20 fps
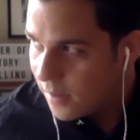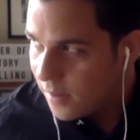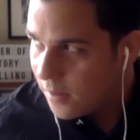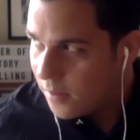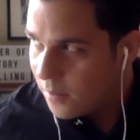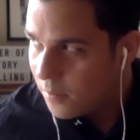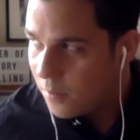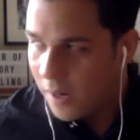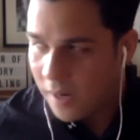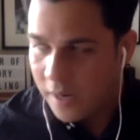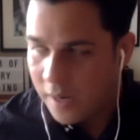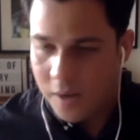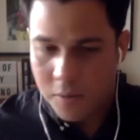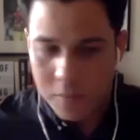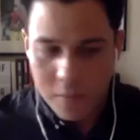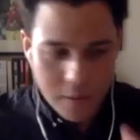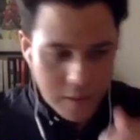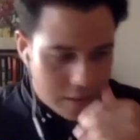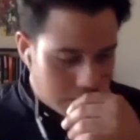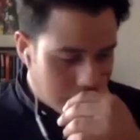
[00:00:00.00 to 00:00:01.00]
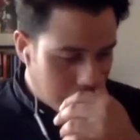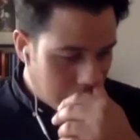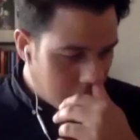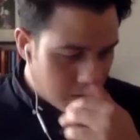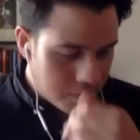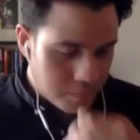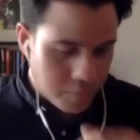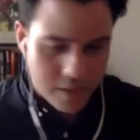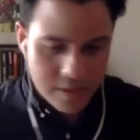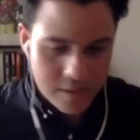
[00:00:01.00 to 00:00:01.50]
right now in
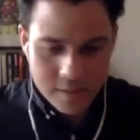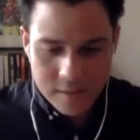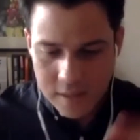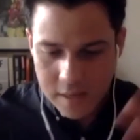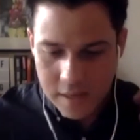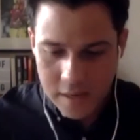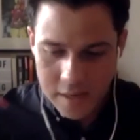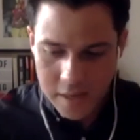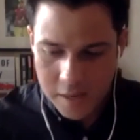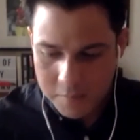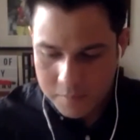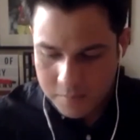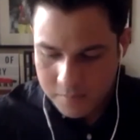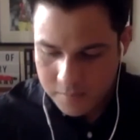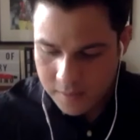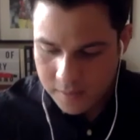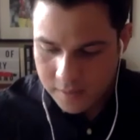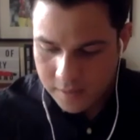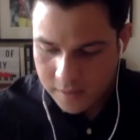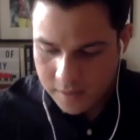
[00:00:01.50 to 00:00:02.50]
the process that I am,